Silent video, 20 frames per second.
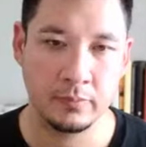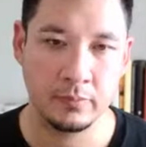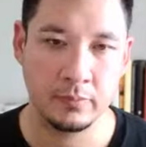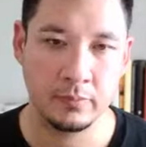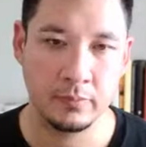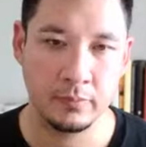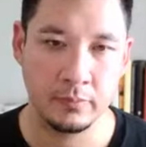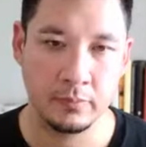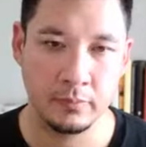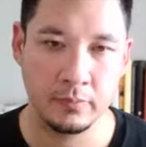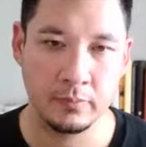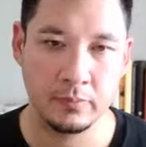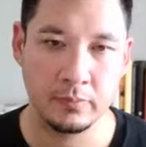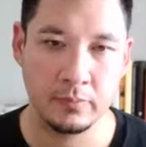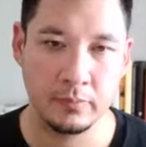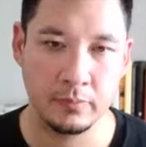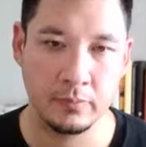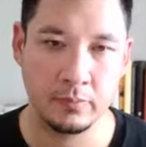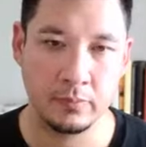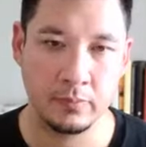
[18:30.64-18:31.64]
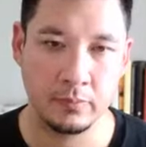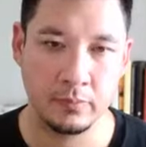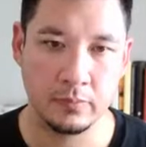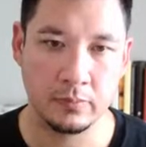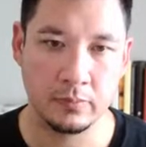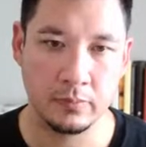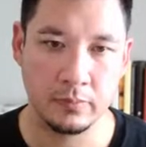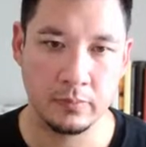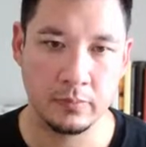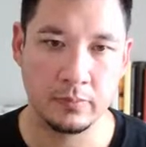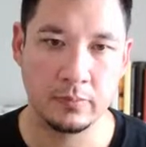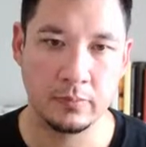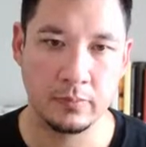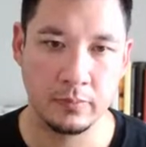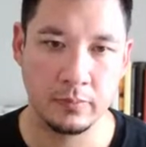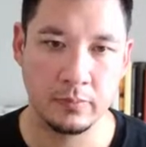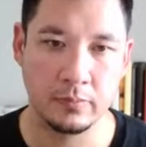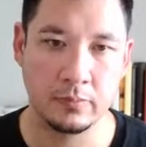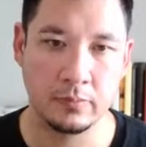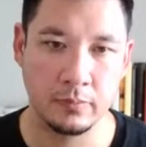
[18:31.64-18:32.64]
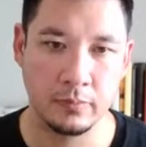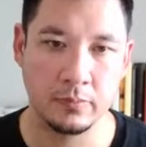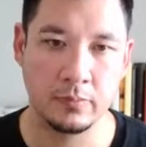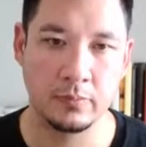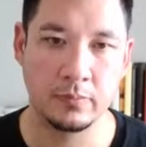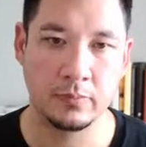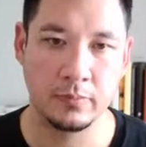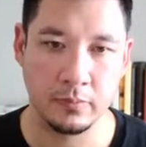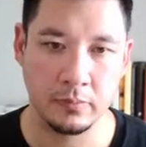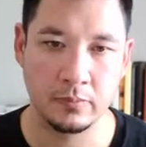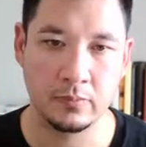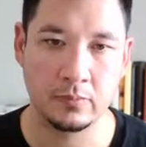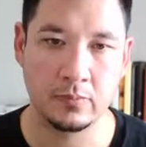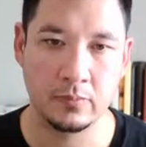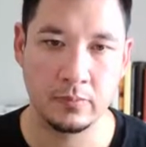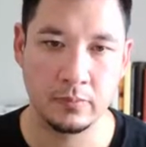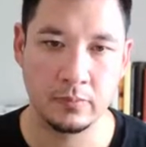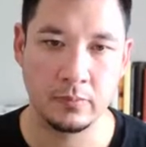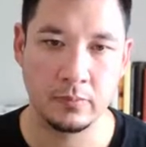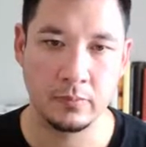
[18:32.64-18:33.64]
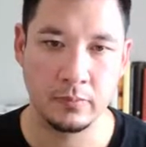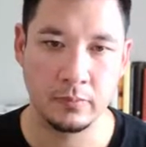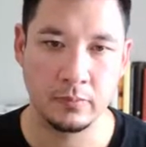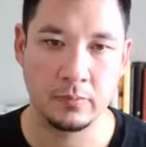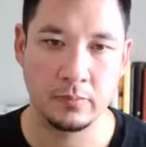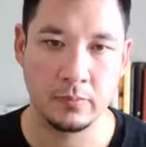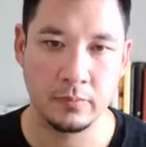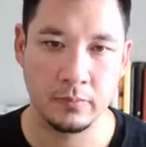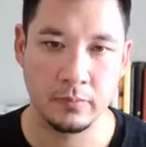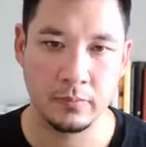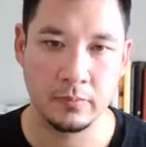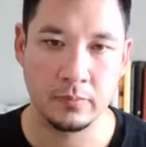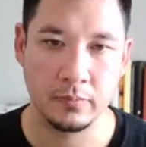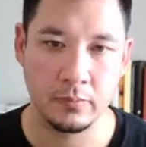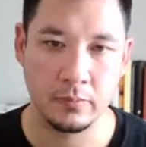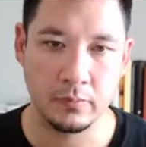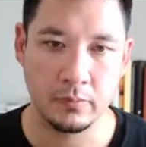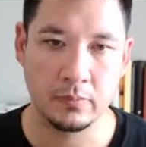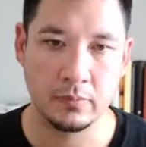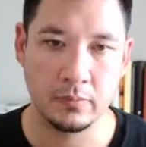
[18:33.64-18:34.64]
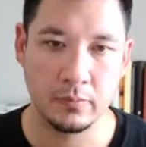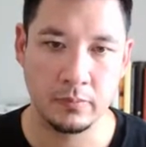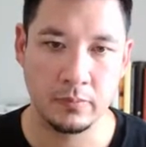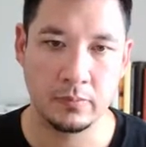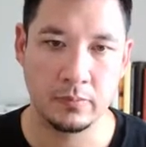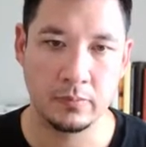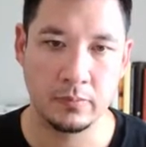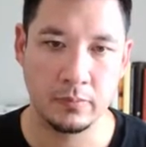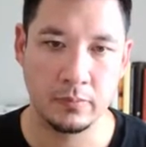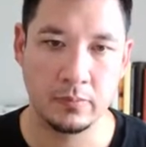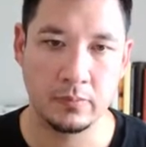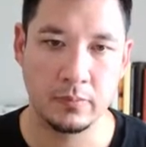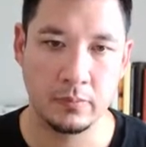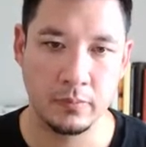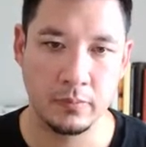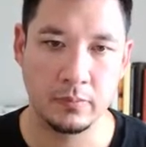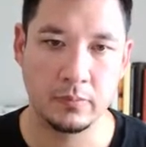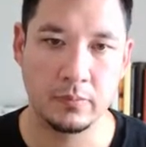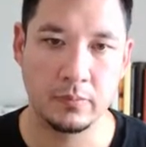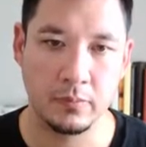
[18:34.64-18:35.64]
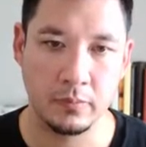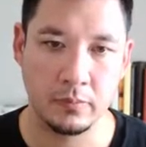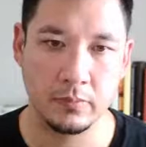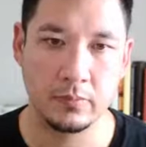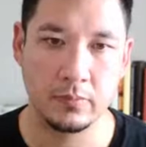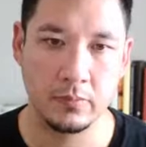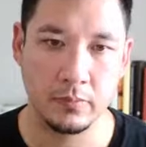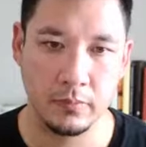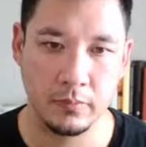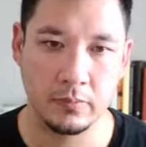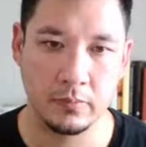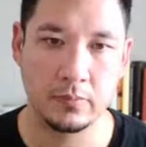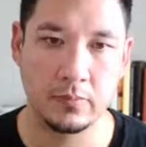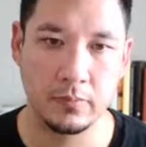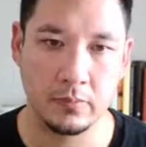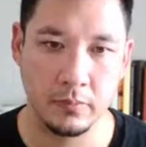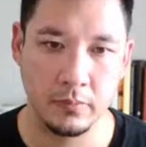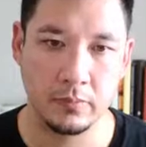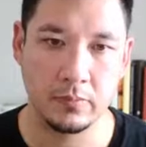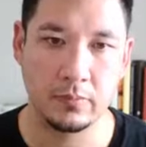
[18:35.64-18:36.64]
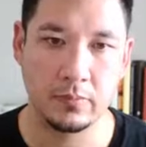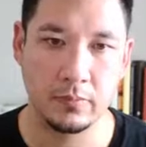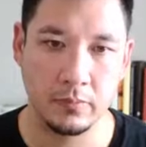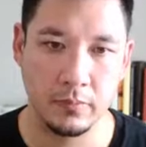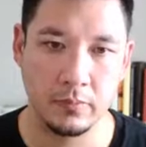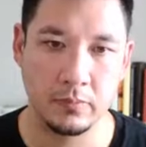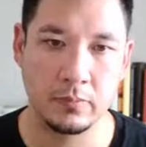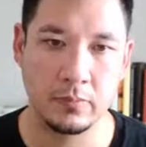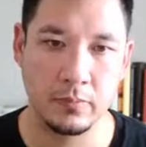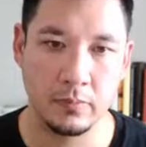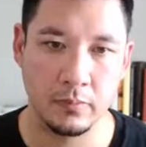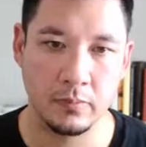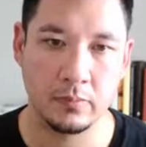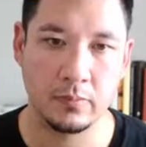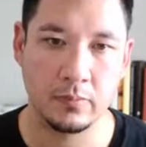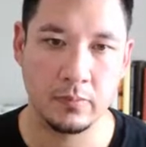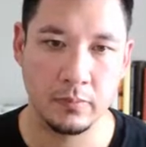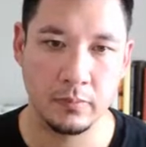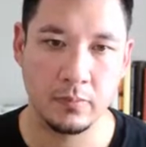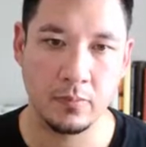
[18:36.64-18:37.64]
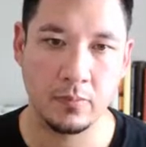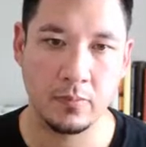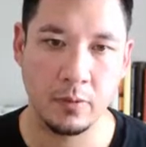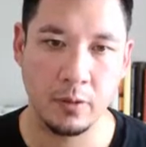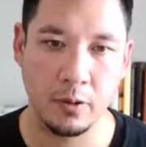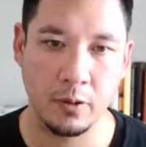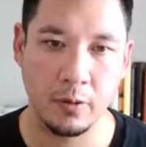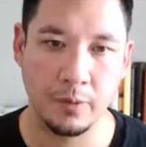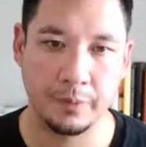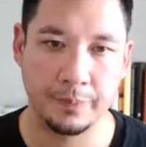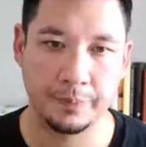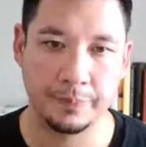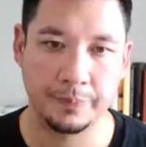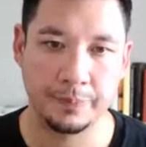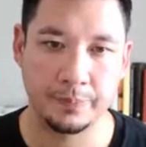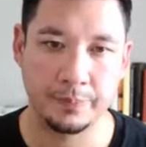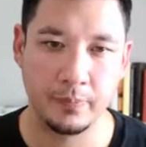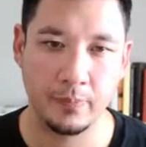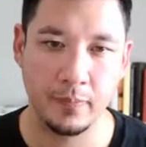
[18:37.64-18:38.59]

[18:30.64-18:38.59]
The person shown says nothing.